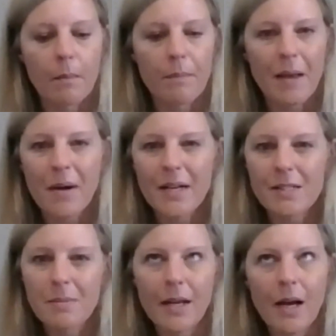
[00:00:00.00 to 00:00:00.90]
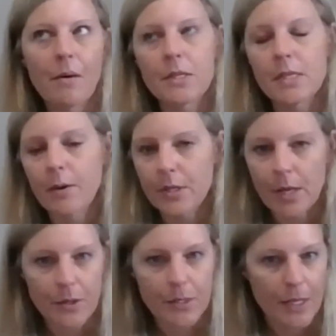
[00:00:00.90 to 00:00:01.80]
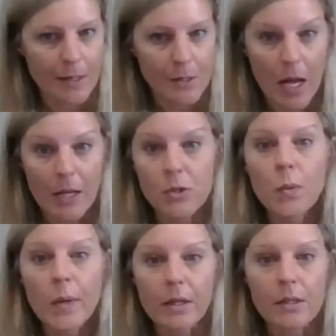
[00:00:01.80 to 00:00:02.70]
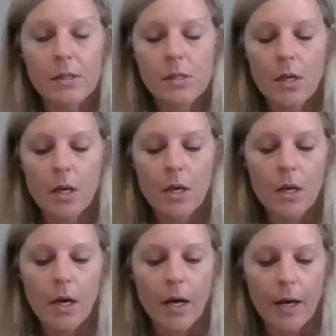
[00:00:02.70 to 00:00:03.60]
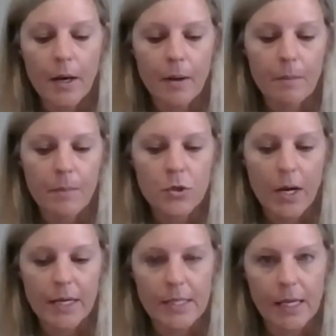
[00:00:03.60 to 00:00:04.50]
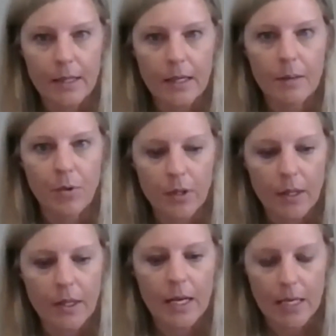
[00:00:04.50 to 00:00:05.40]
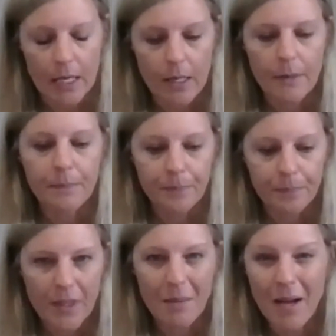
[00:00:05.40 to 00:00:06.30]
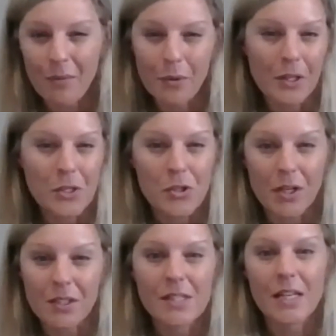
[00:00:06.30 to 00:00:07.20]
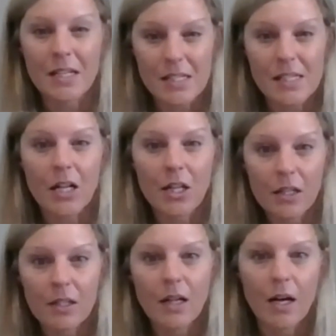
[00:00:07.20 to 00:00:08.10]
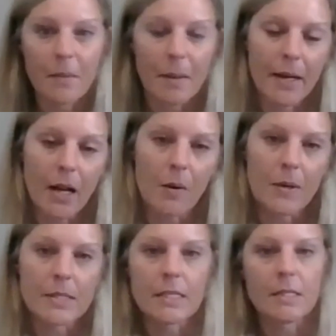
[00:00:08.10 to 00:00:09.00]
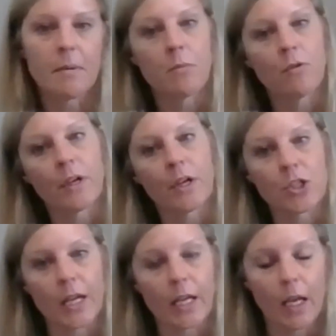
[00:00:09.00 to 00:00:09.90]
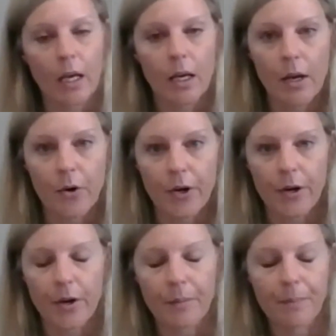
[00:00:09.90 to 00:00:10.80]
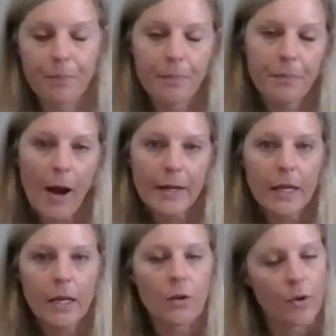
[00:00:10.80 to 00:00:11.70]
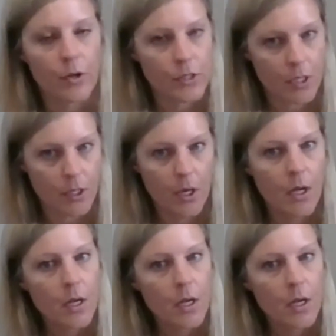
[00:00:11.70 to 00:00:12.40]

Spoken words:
They might spend hours and hours on swings, trying to get the input that they need. They might really struggle sitting still. They might always need to be moving or shaking rocking in order to